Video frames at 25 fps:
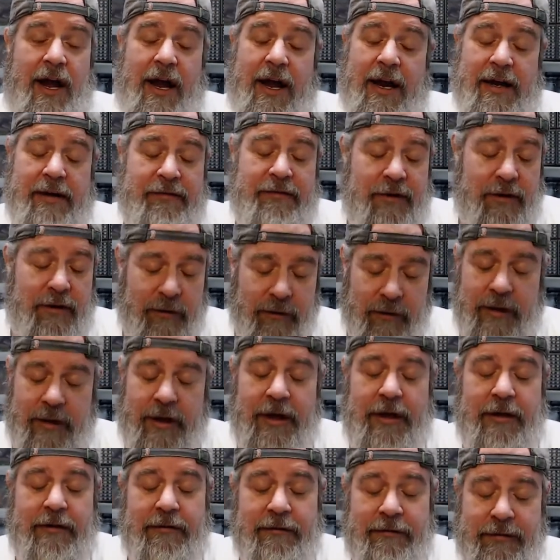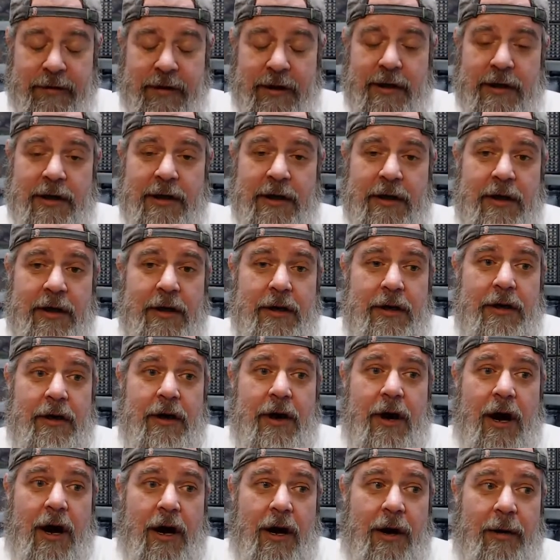And if you're looking for
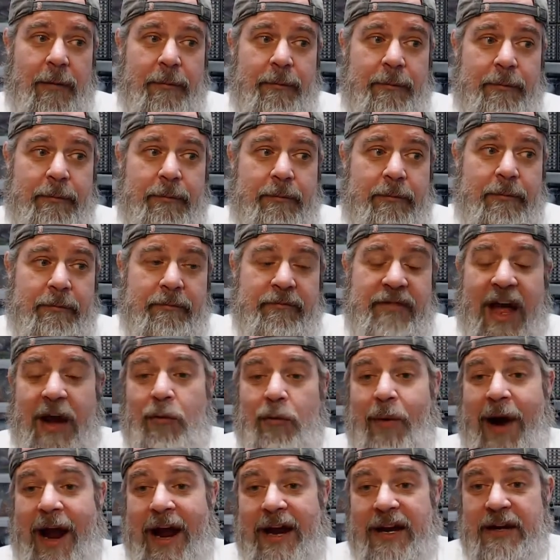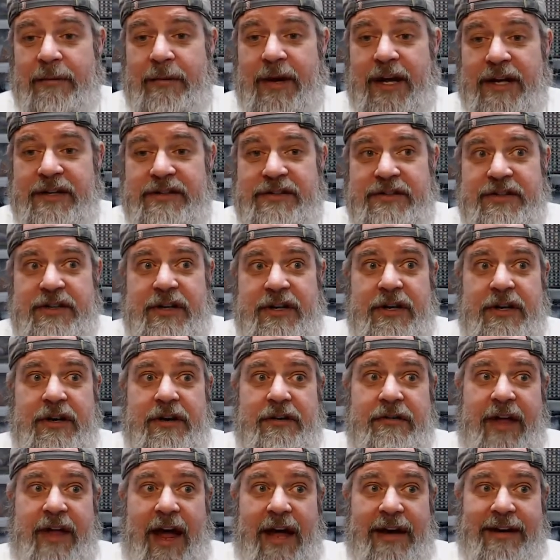that randomness,
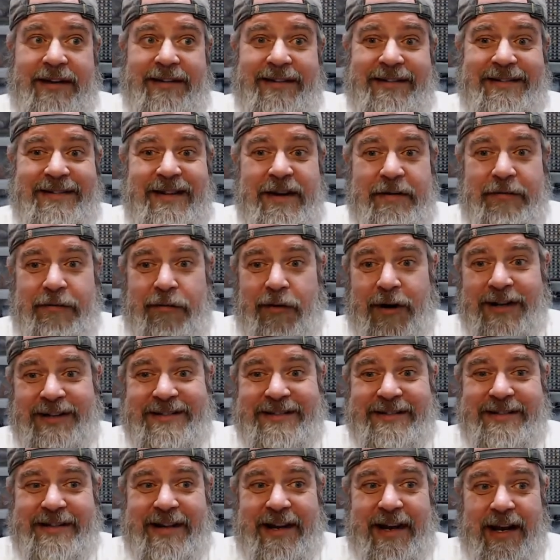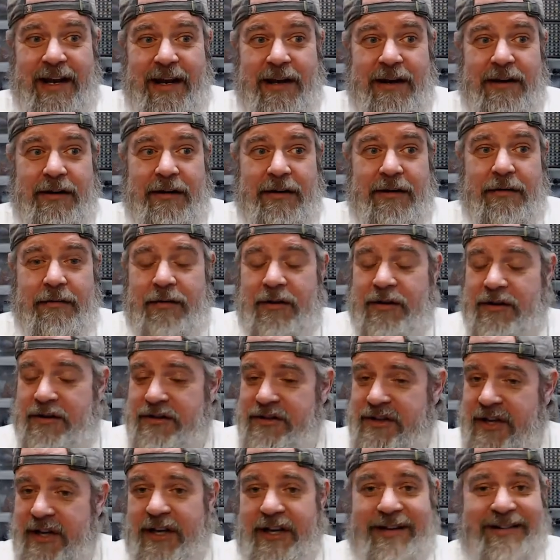that difference in your
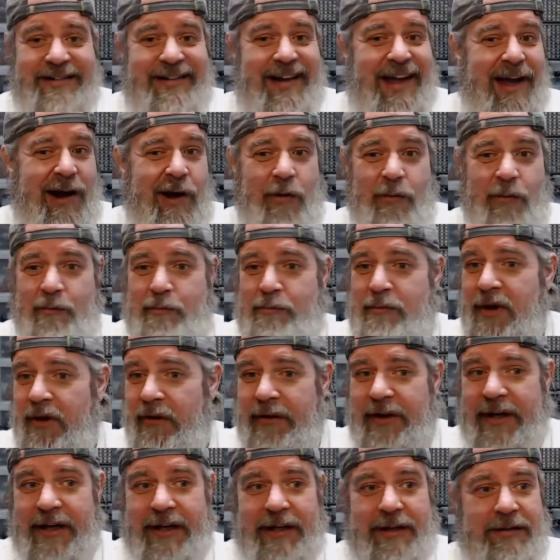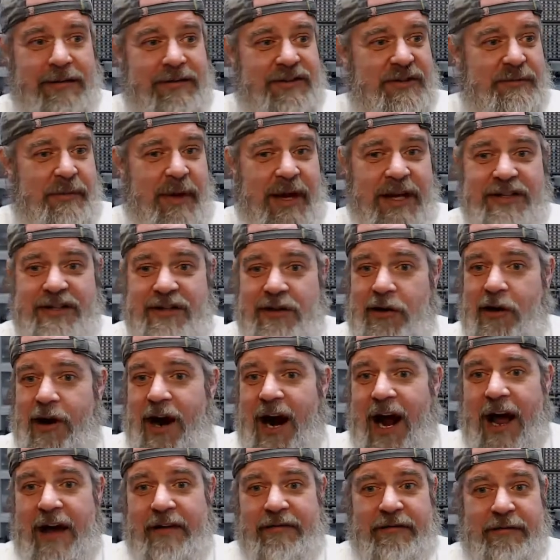city, town, building,
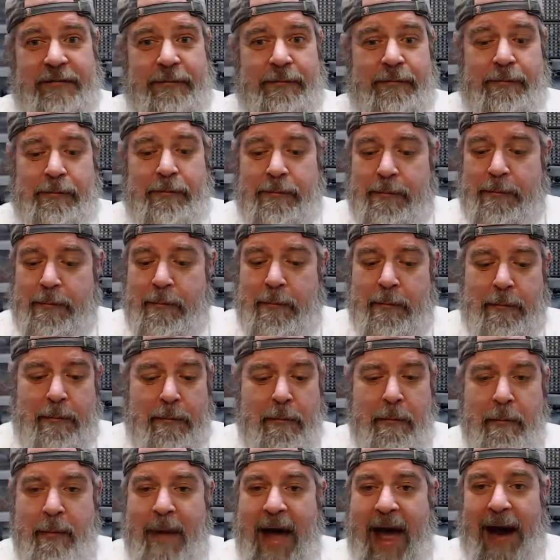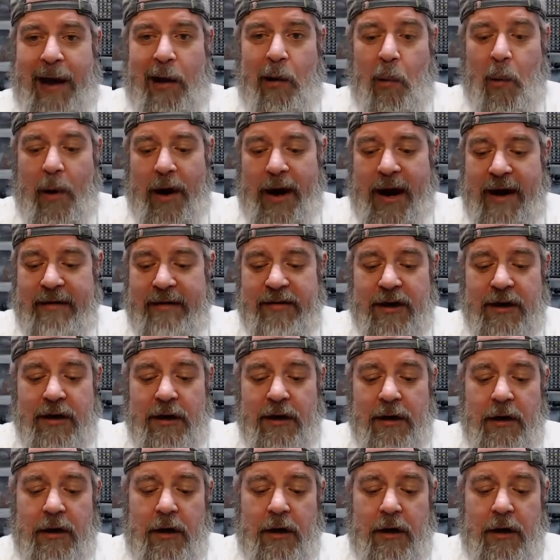spacecraft, mech, whatever,